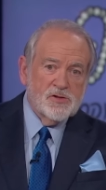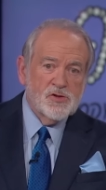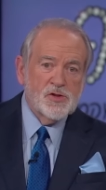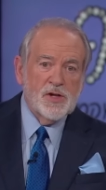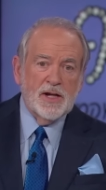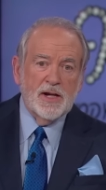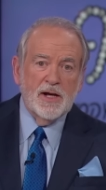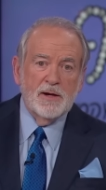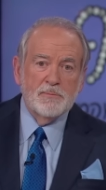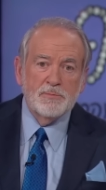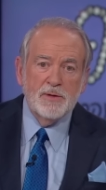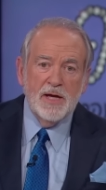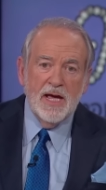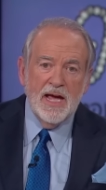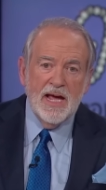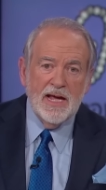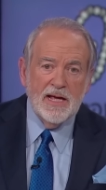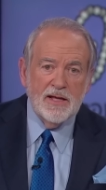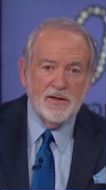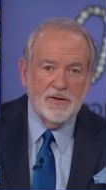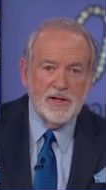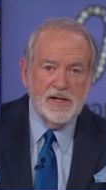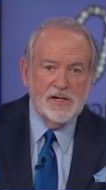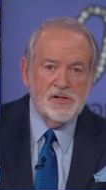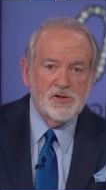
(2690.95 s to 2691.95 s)
set up,
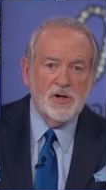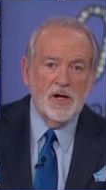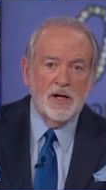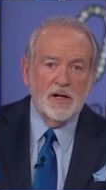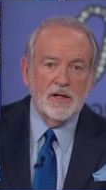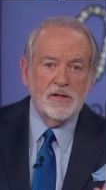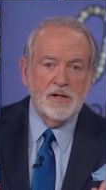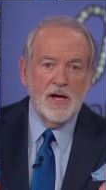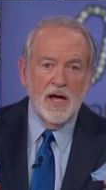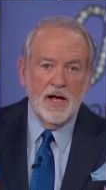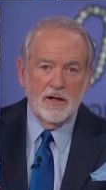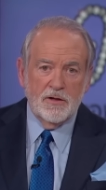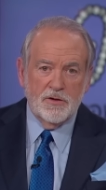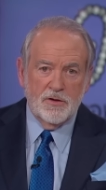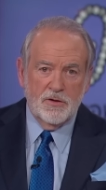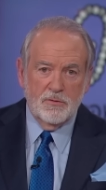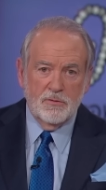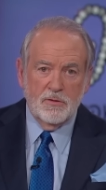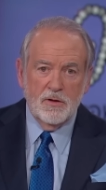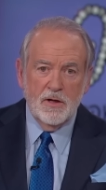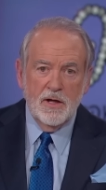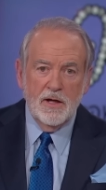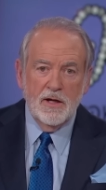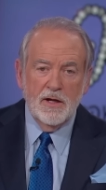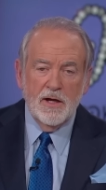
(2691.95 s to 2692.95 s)
Keith is going to tell
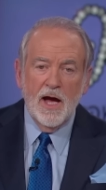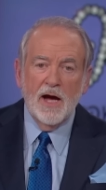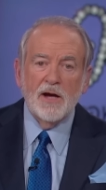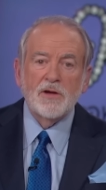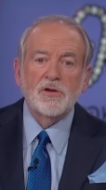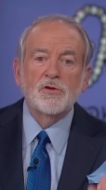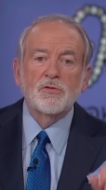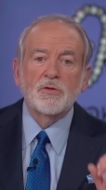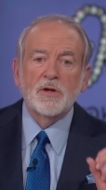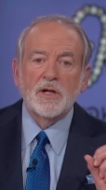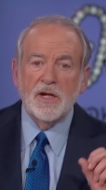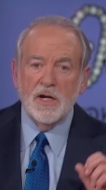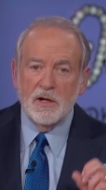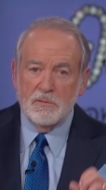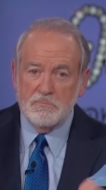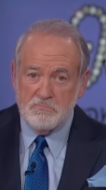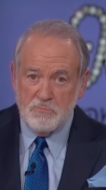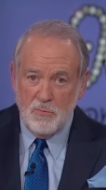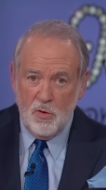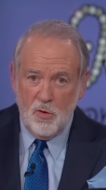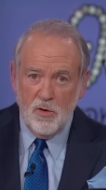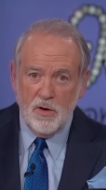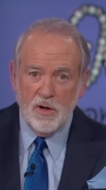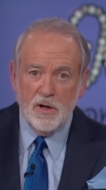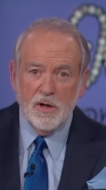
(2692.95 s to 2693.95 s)
you how you can hear
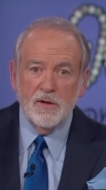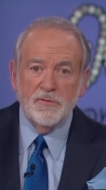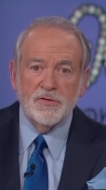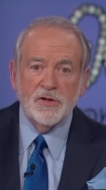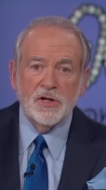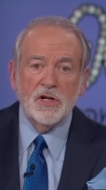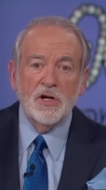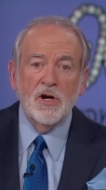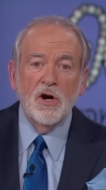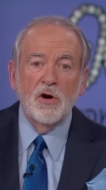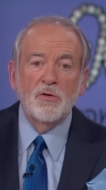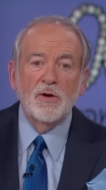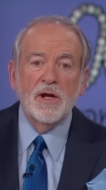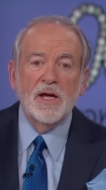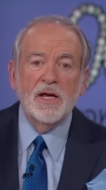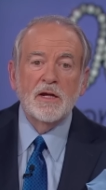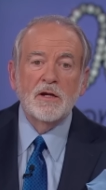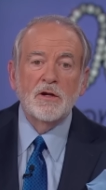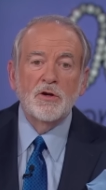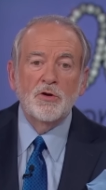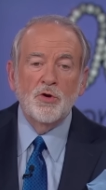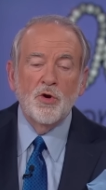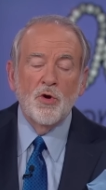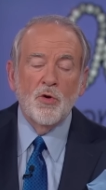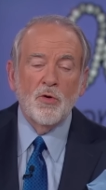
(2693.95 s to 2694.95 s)
more of the Kody
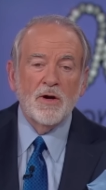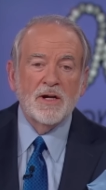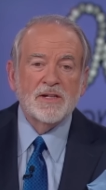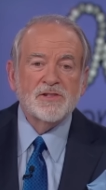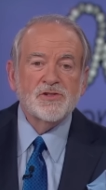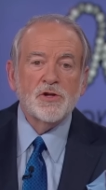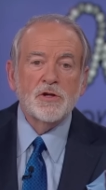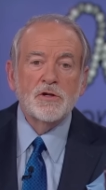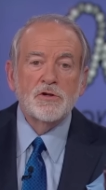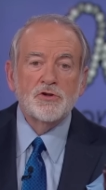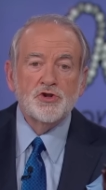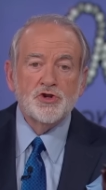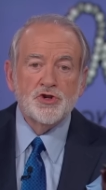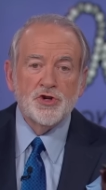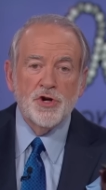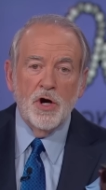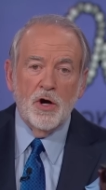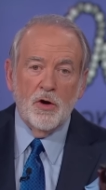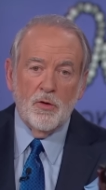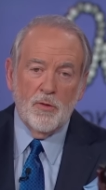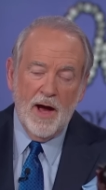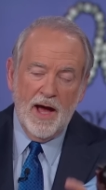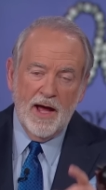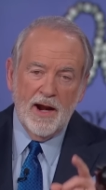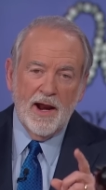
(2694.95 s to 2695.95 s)
Norris
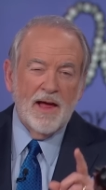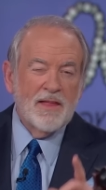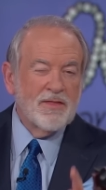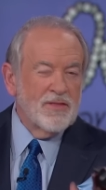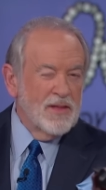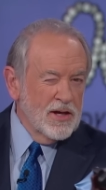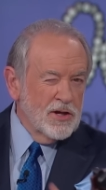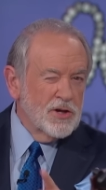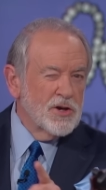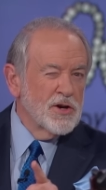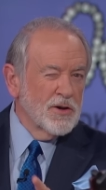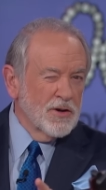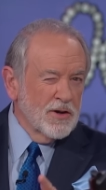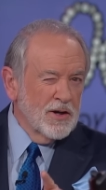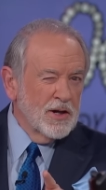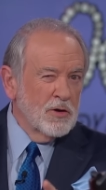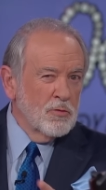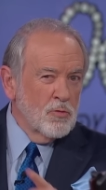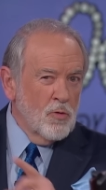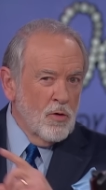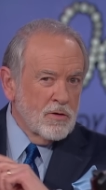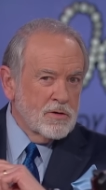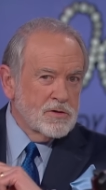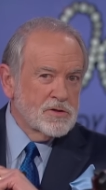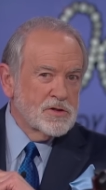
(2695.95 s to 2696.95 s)
Show. And I think you're going to
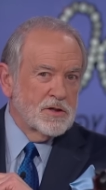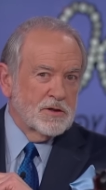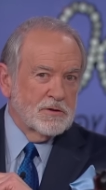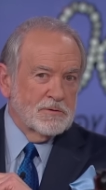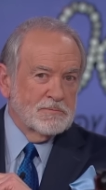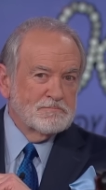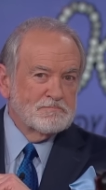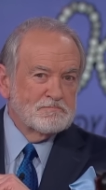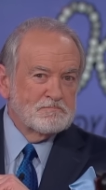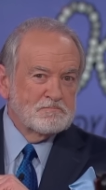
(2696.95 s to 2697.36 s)
want to.